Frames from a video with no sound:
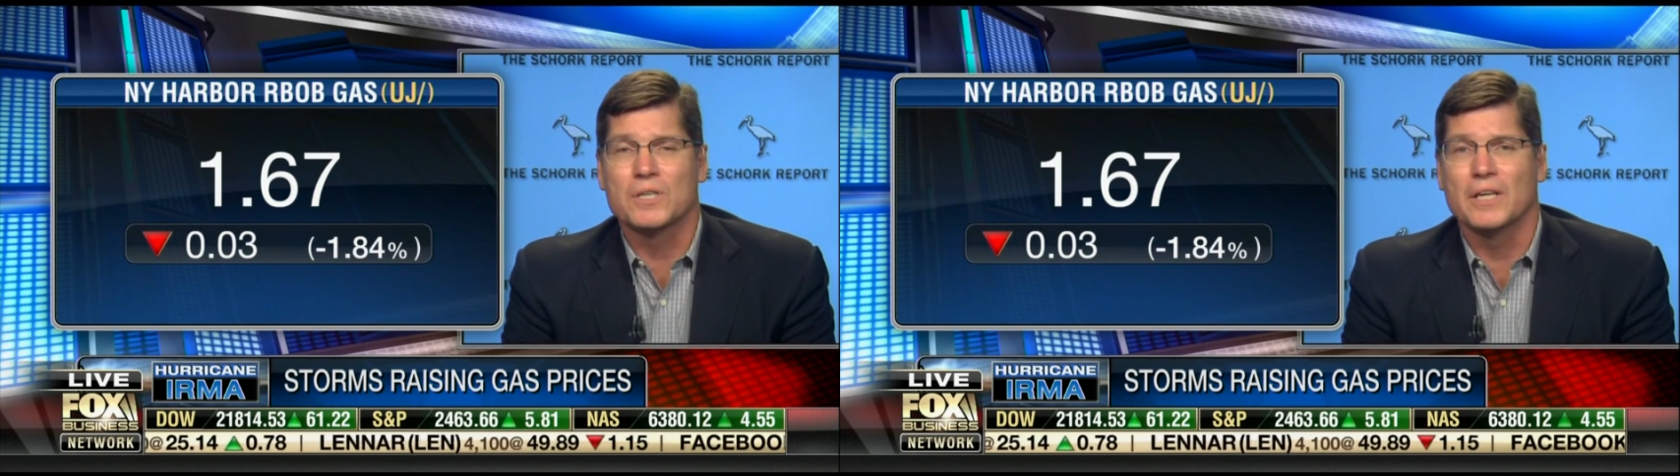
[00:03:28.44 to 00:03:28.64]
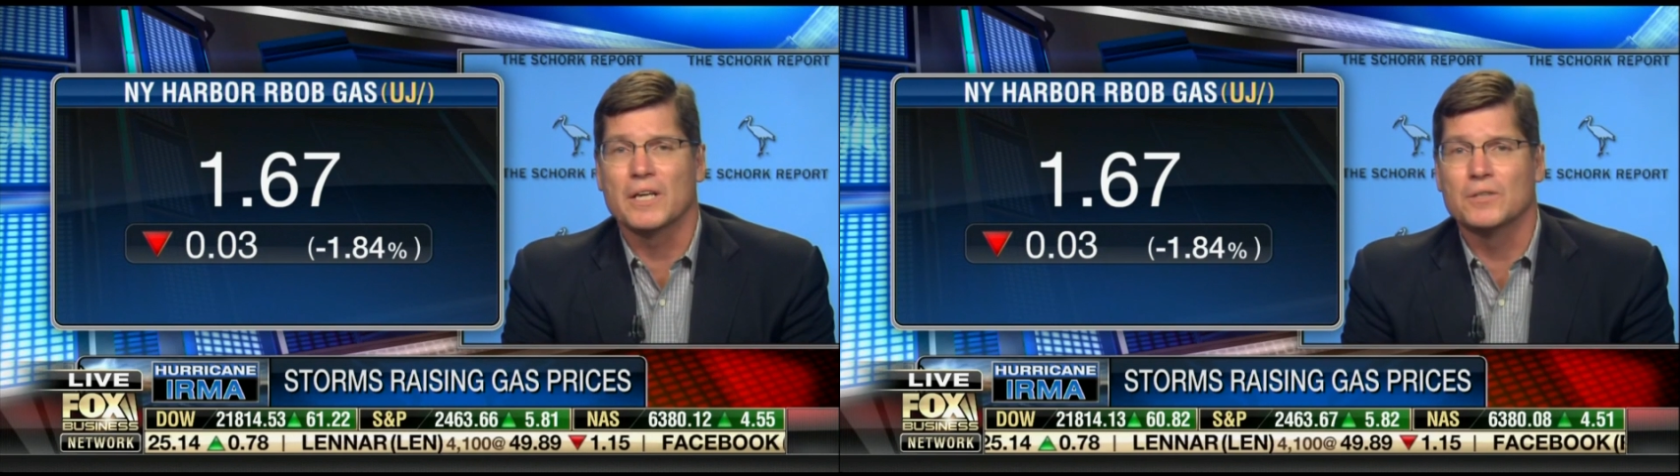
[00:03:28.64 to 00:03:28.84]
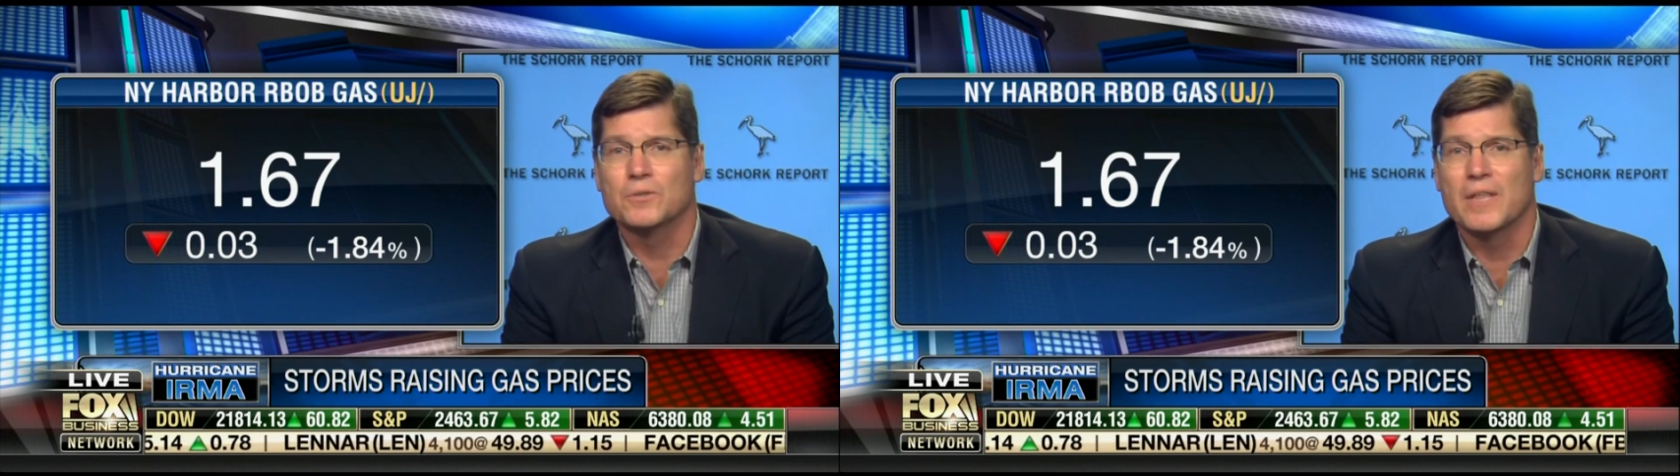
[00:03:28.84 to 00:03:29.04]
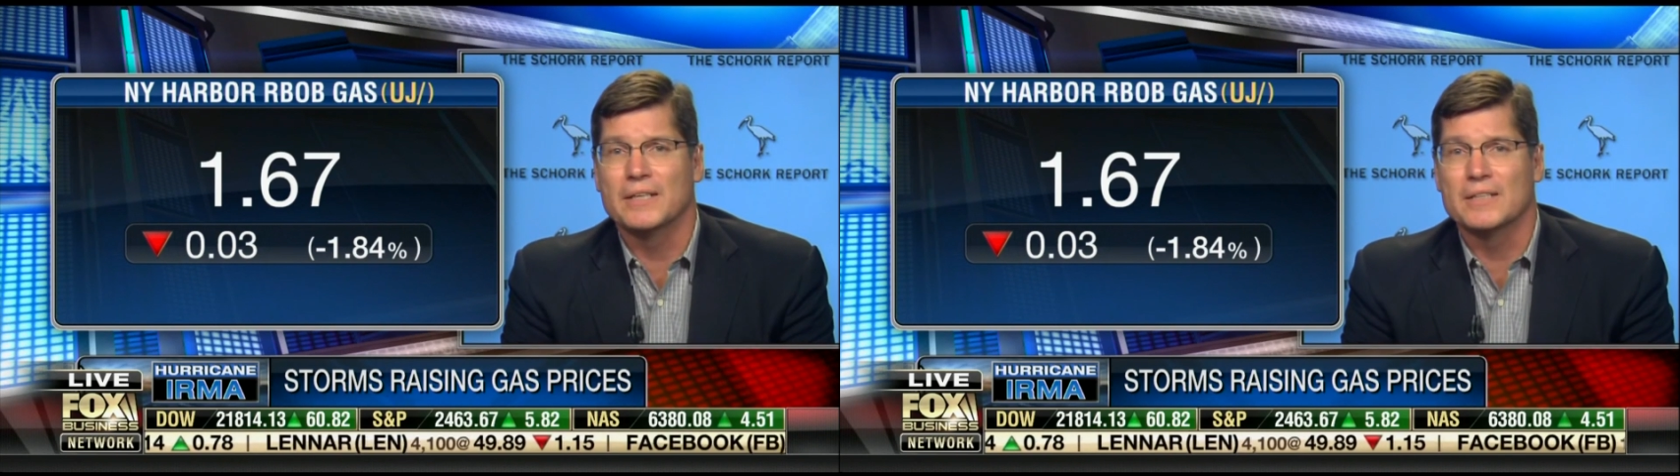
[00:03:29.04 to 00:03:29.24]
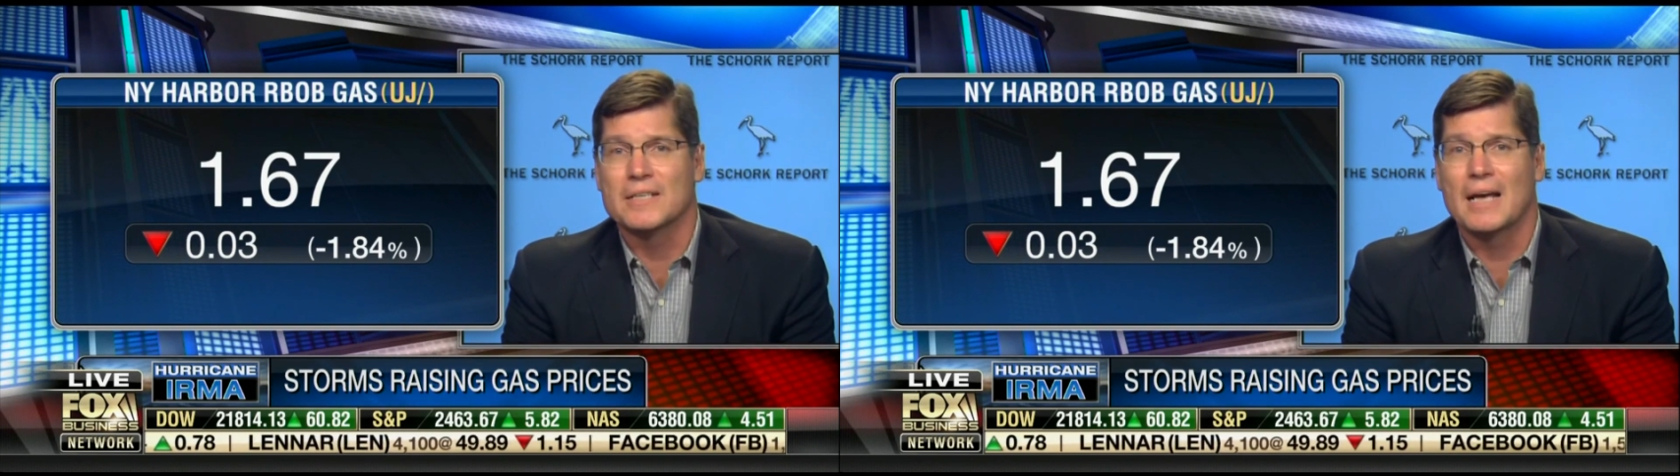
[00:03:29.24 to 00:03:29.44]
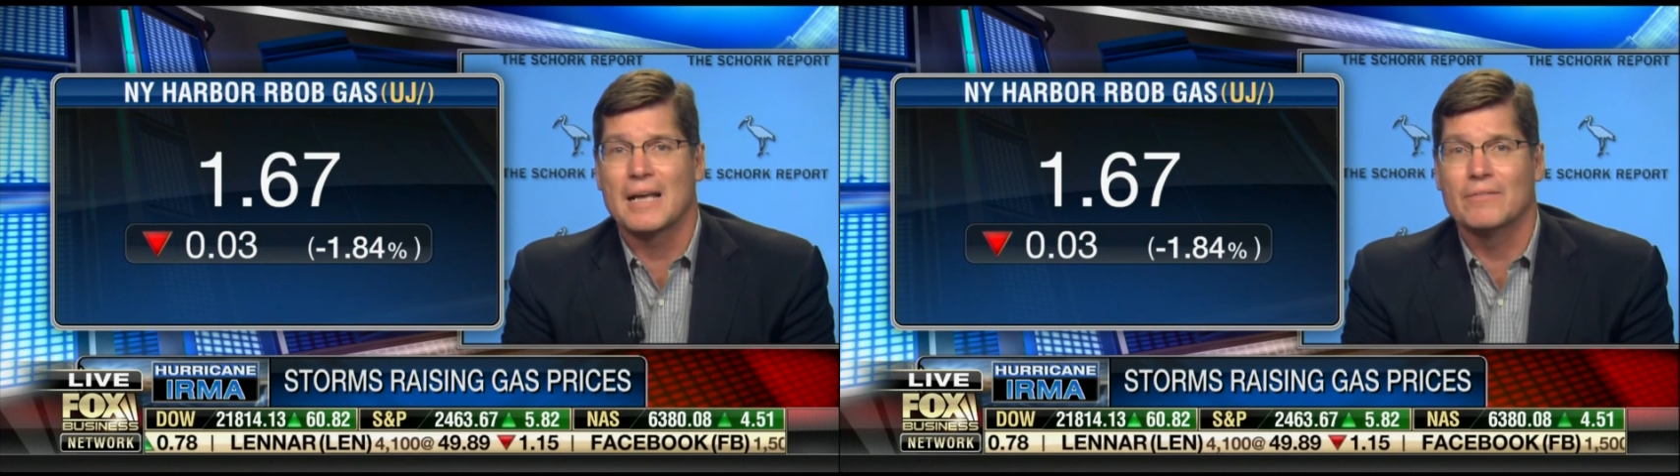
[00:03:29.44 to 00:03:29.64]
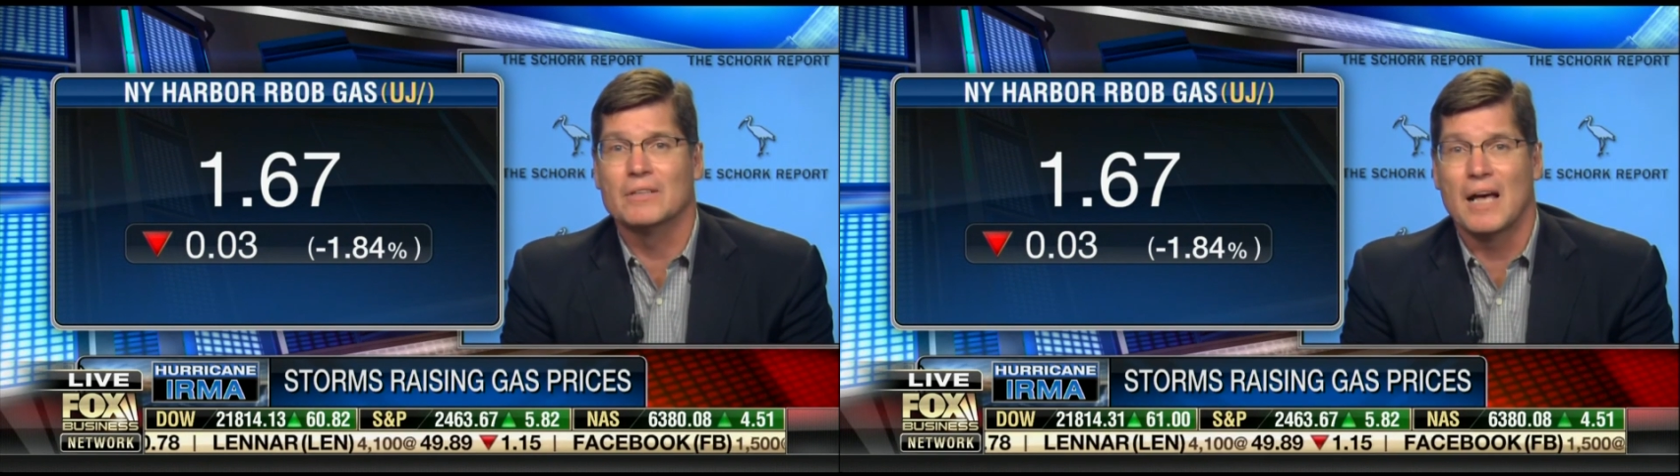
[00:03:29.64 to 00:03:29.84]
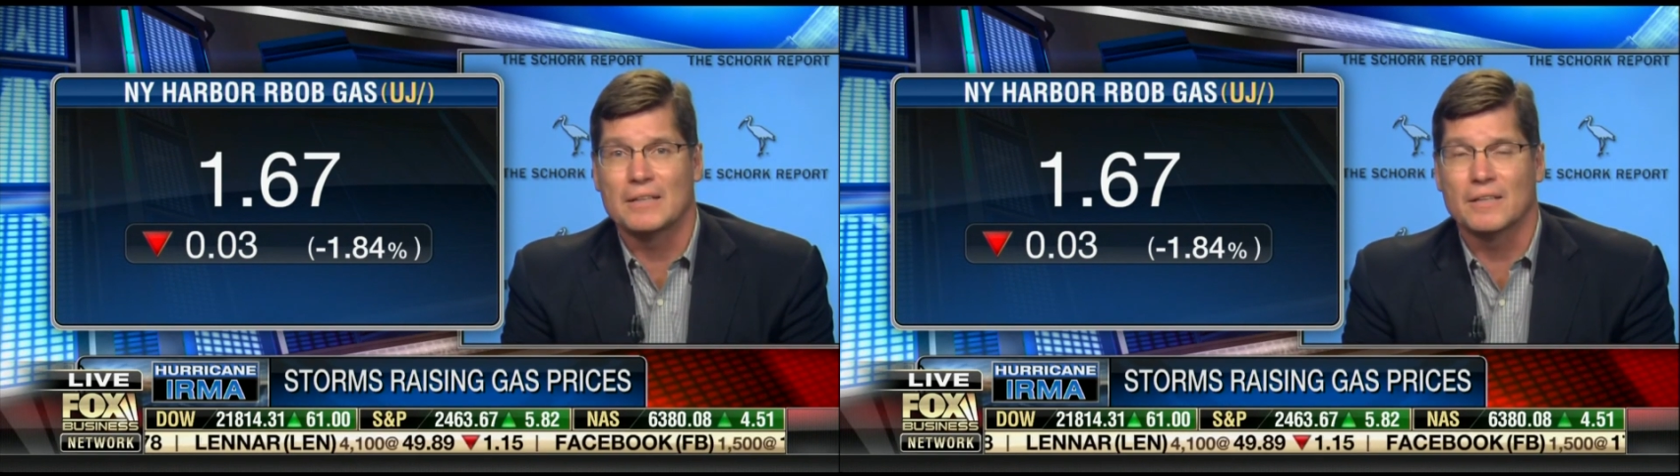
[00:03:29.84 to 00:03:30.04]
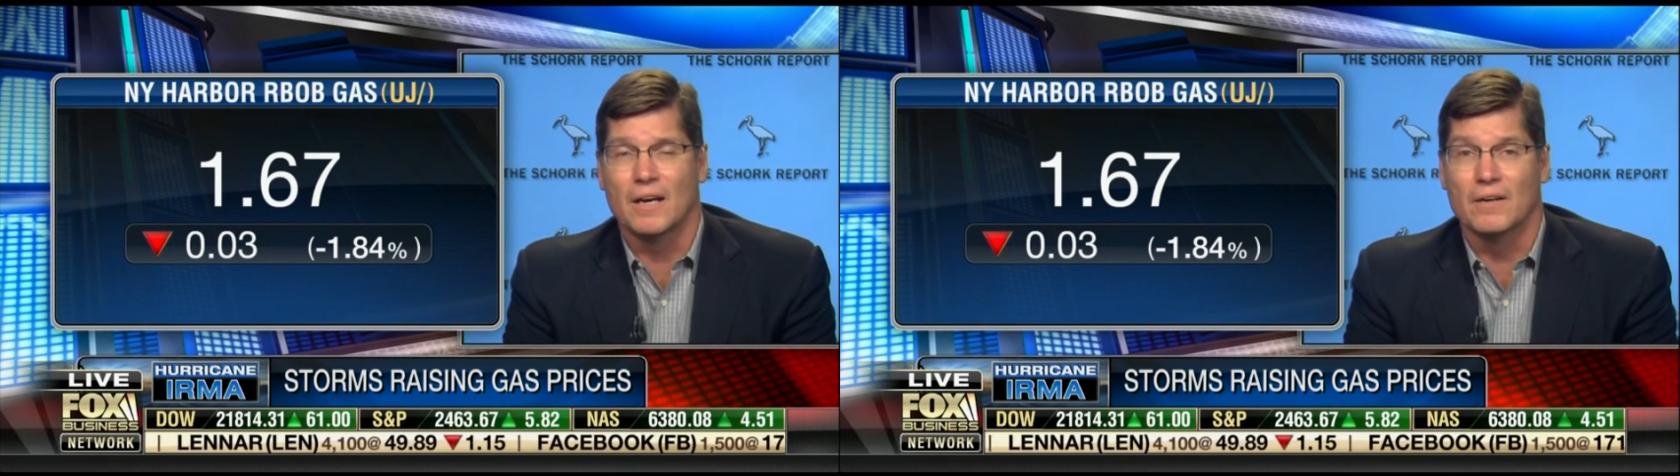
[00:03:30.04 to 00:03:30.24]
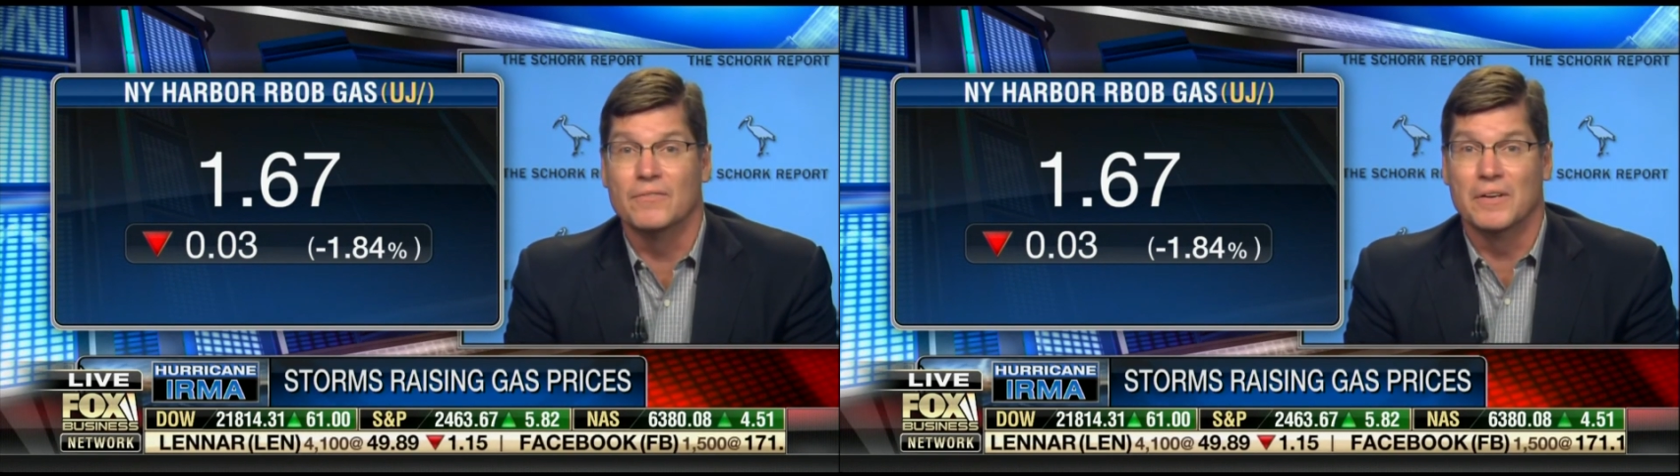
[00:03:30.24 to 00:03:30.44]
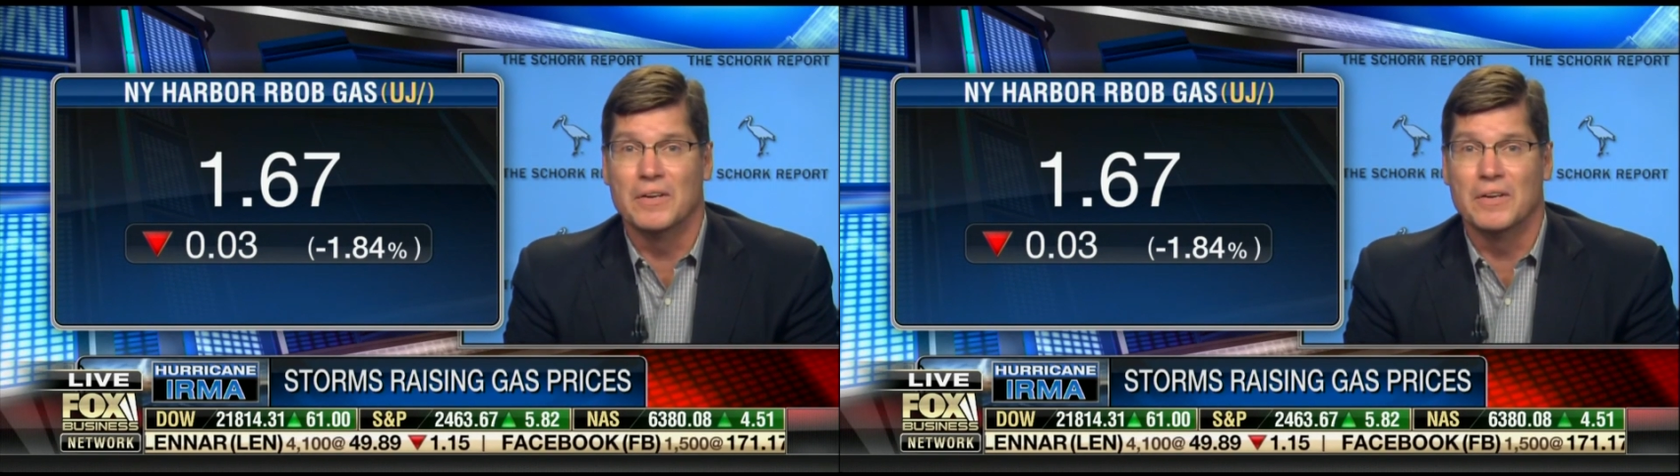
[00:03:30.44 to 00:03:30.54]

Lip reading: a country that does not have a lot of